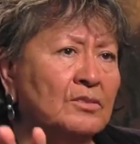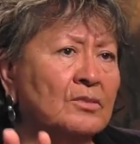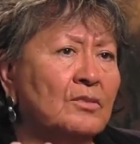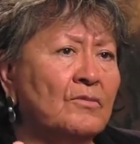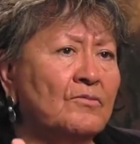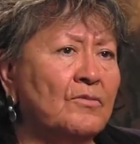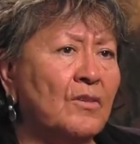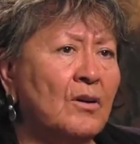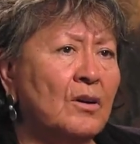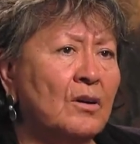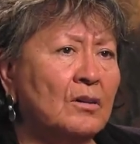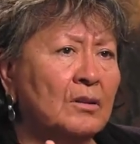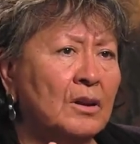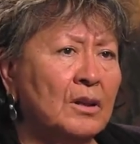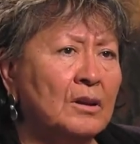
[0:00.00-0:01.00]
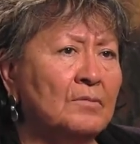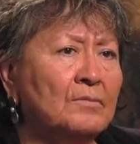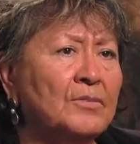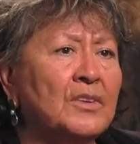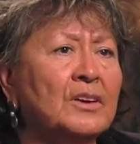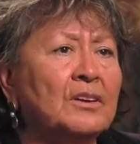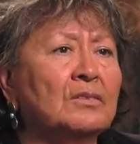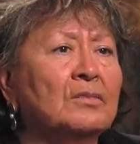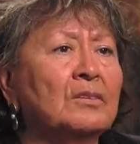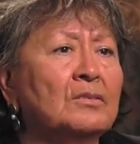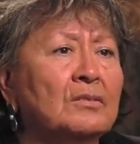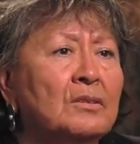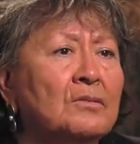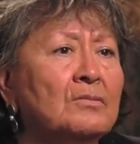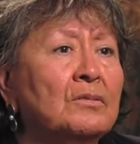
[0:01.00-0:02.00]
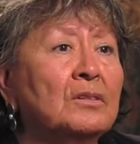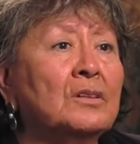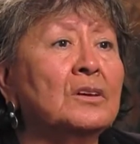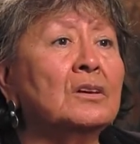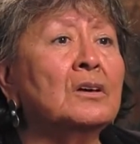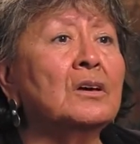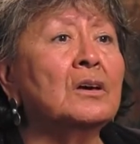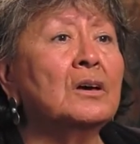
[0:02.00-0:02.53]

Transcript: so far, let them think that they're really